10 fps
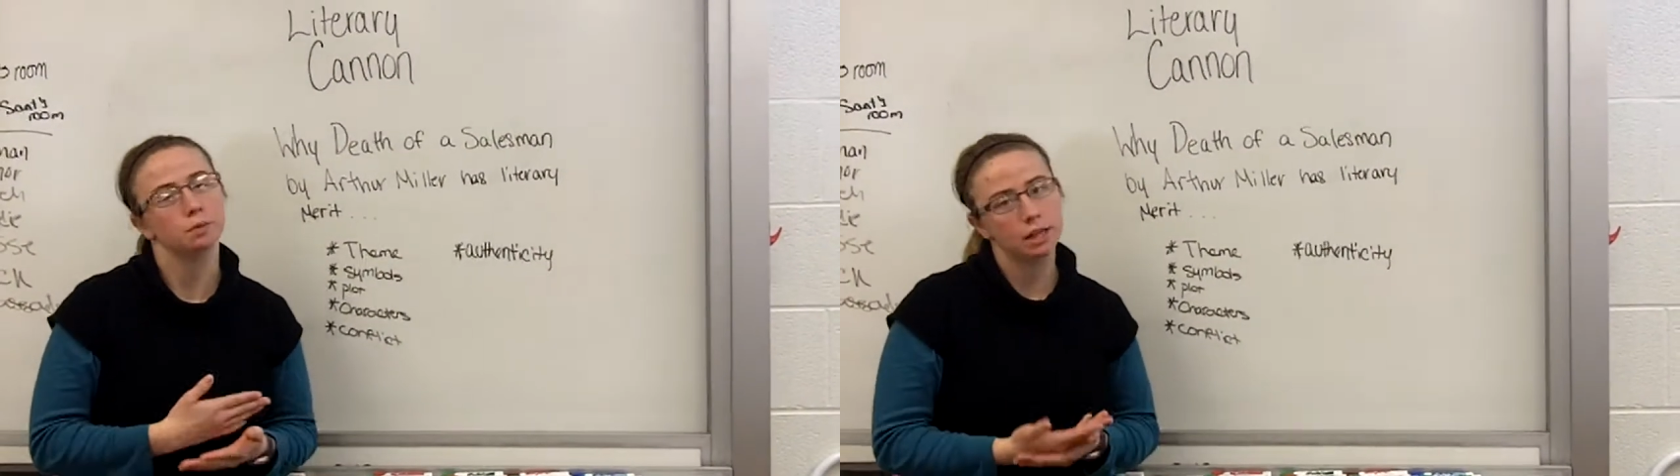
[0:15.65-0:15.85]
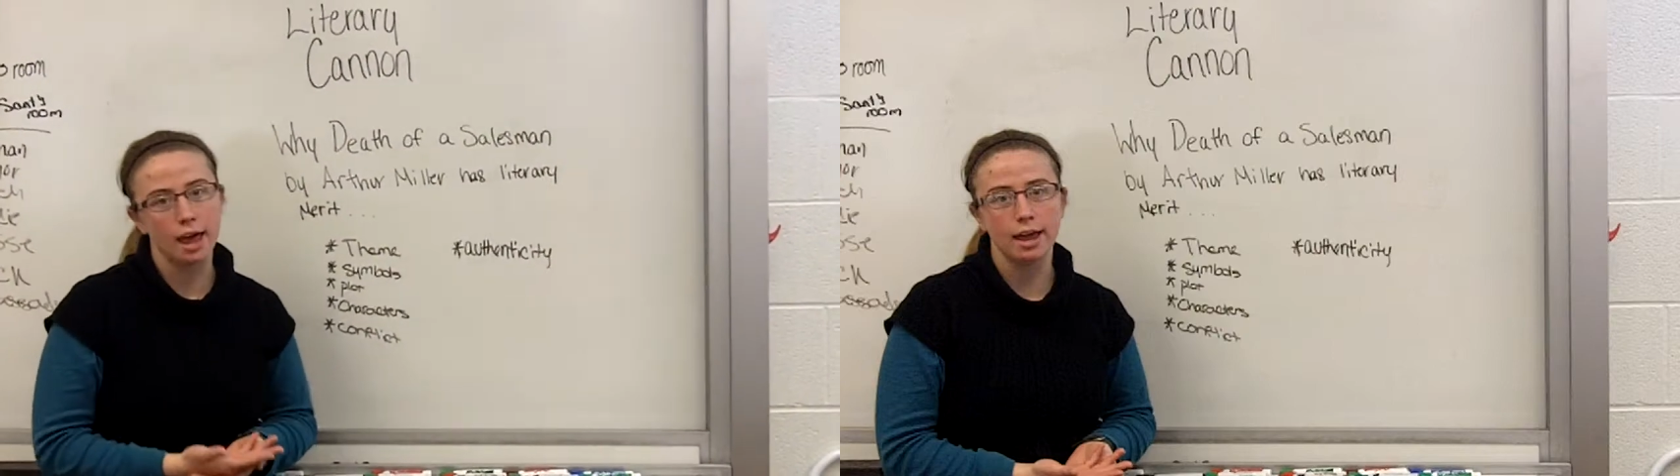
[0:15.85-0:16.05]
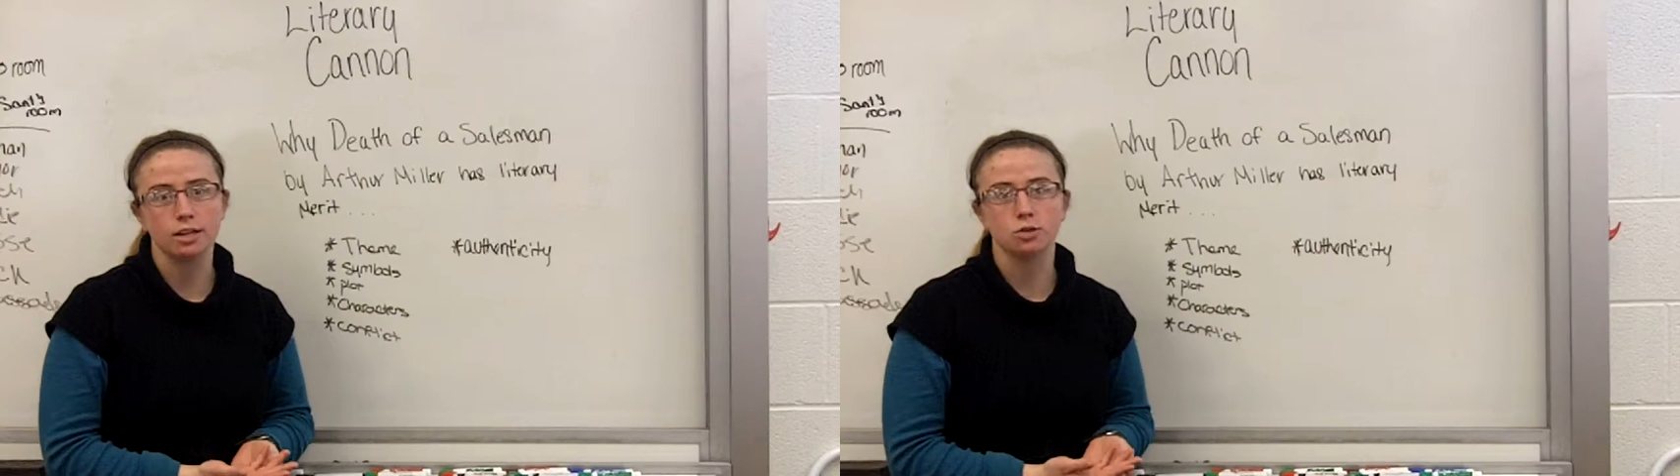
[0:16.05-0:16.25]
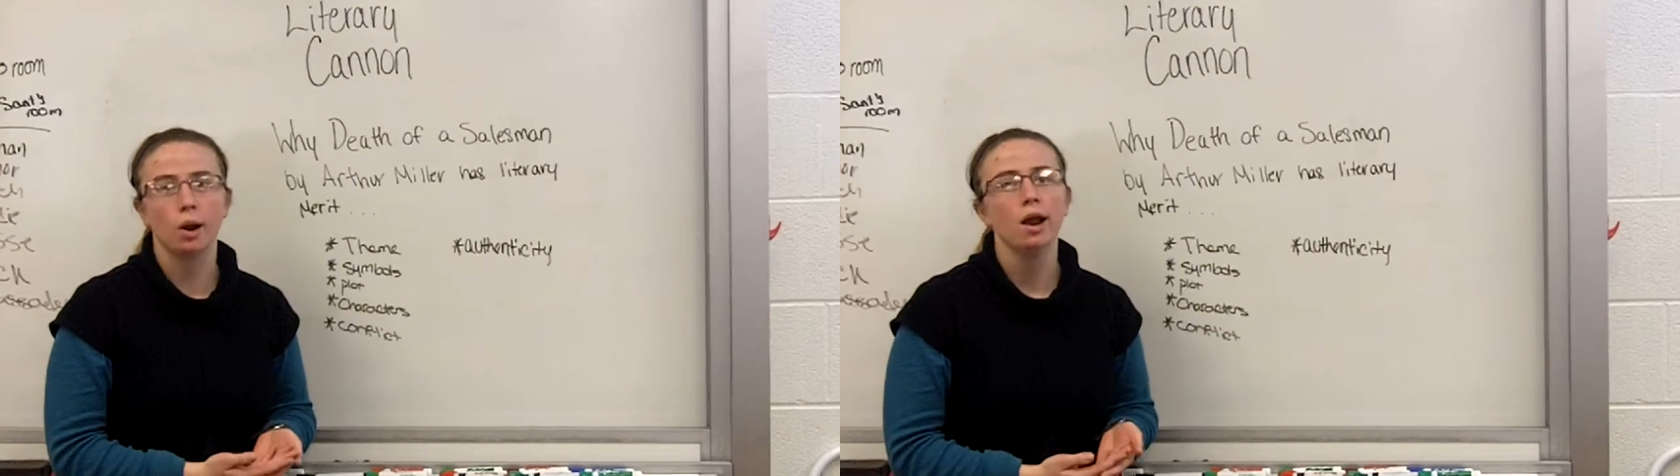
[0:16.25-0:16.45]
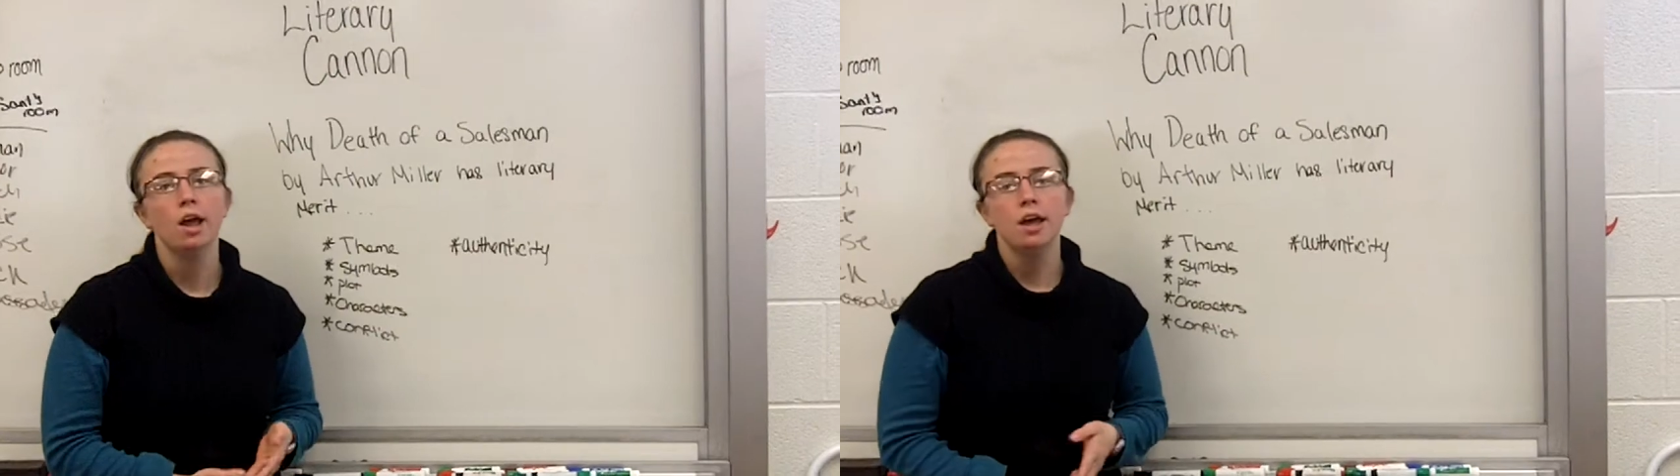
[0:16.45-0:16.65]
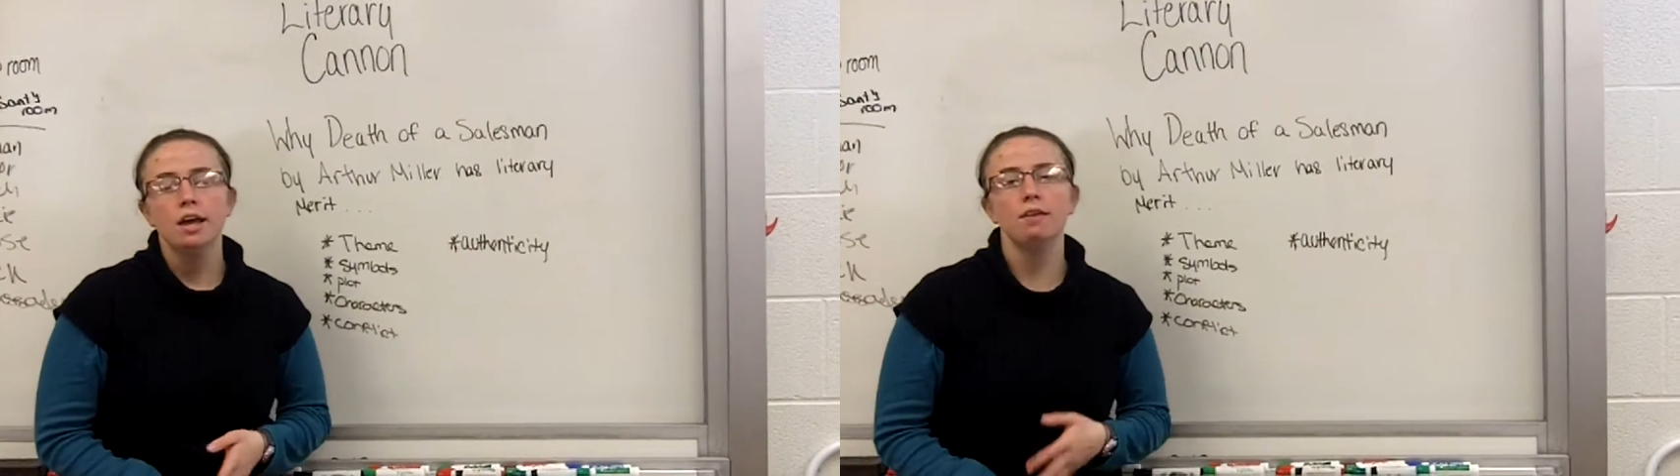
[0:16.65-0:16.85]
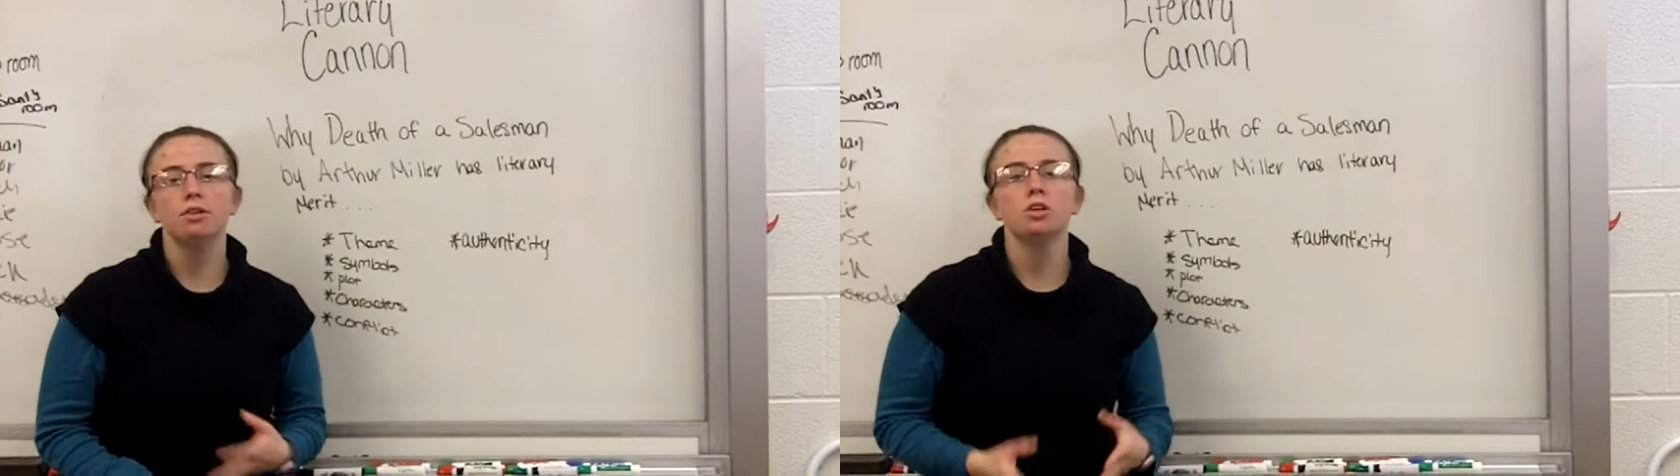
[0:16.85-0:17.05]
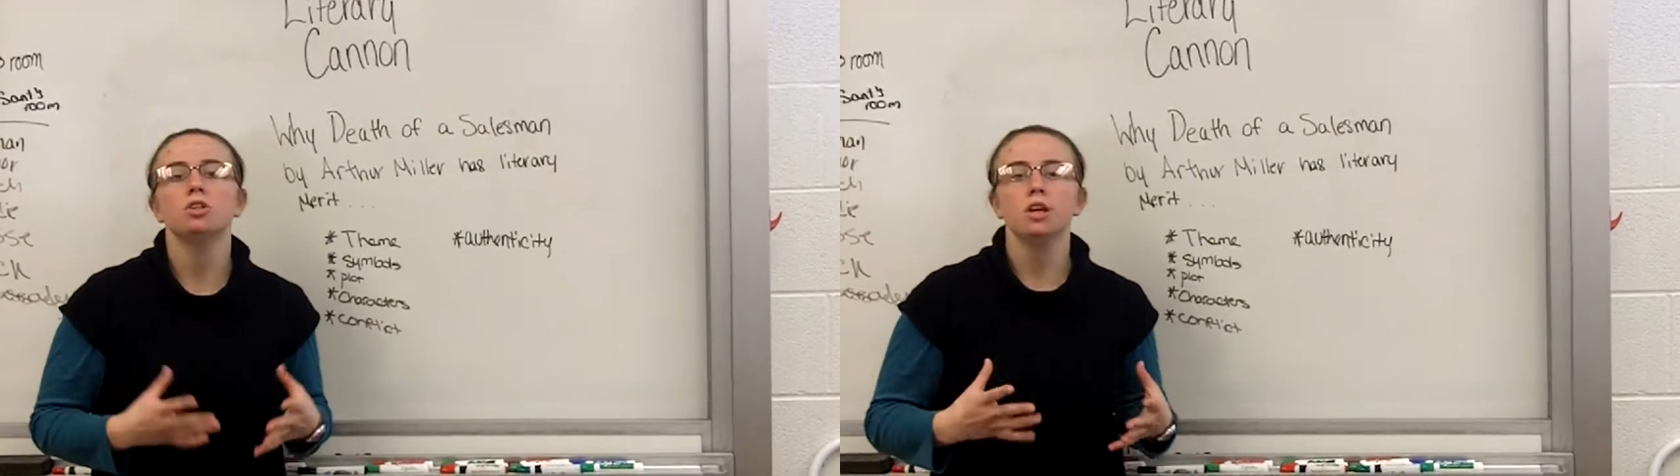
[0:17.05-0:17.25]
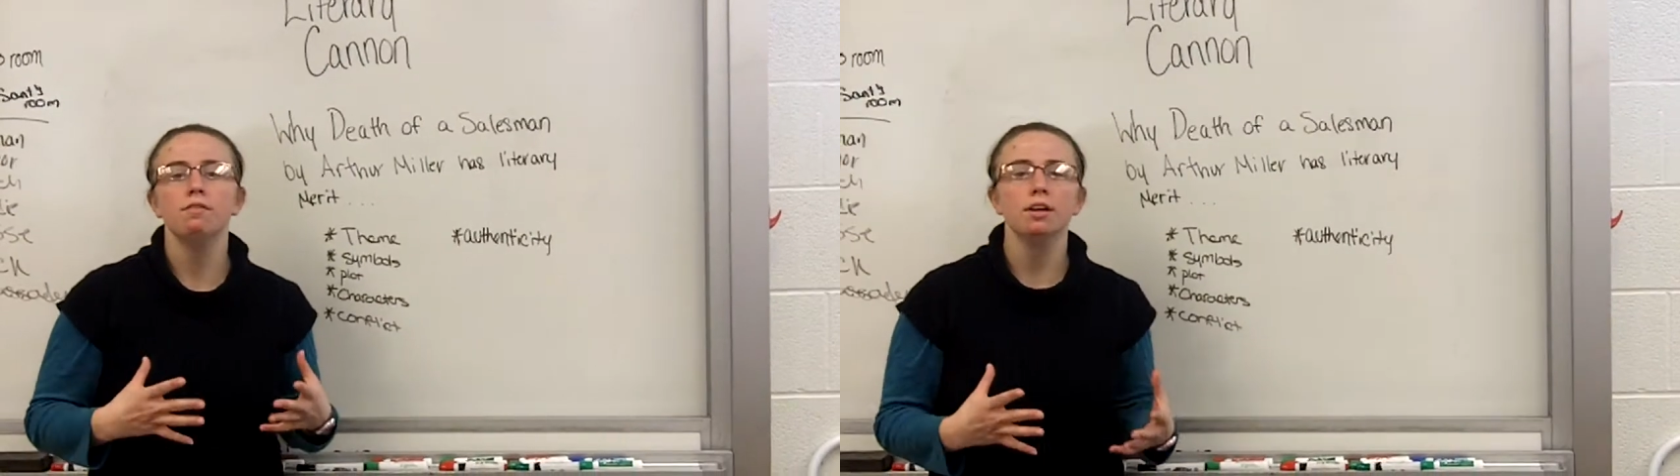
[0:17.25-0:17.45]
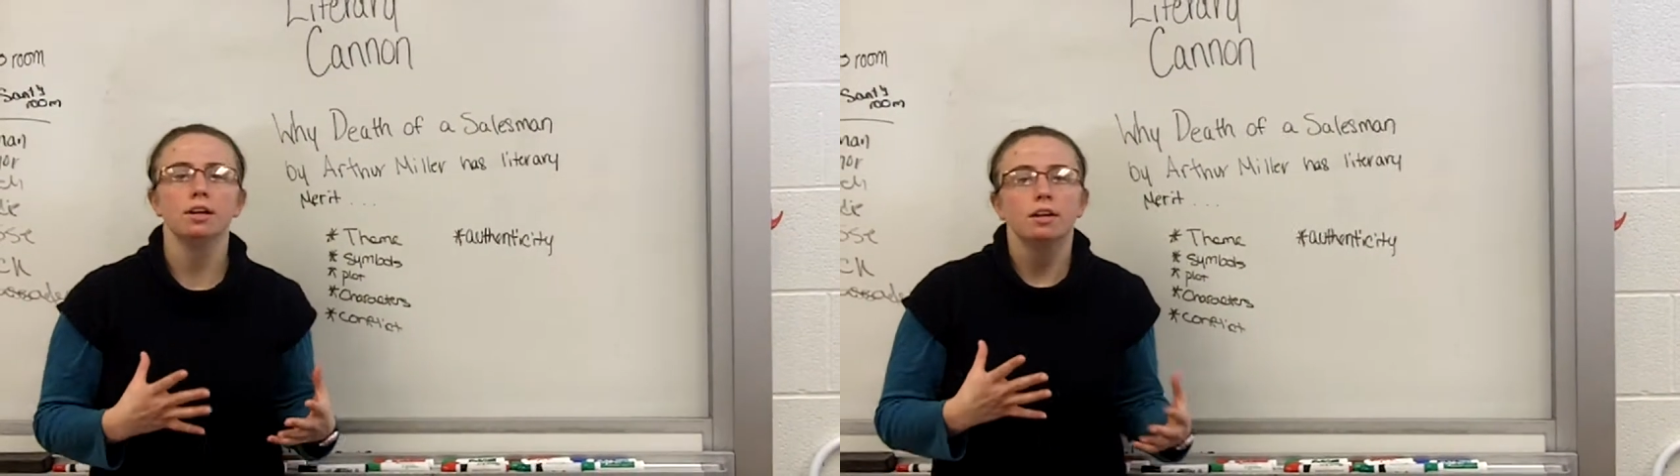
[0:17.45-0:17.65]
or plays or
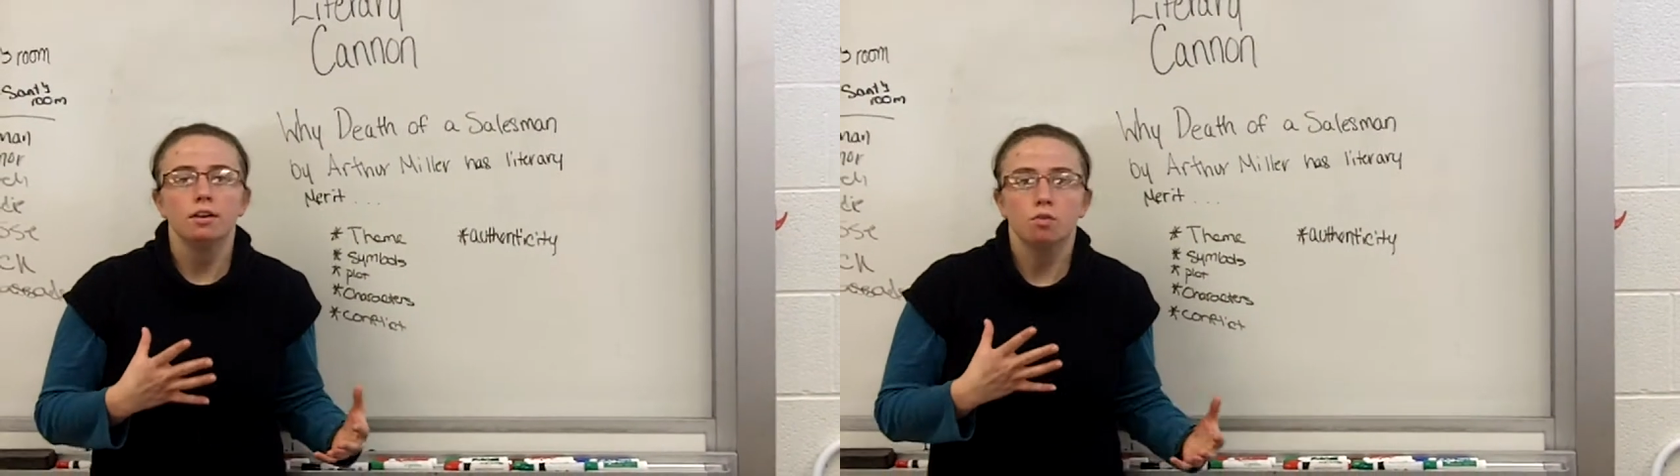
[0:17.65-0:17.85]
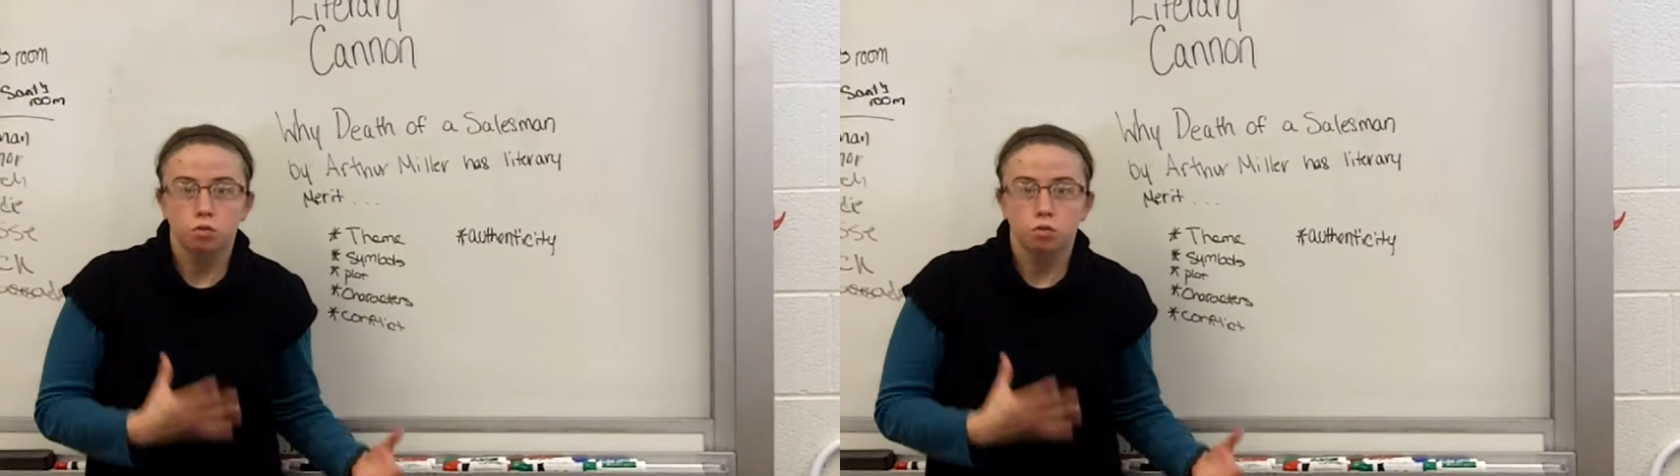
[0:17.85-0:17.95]
even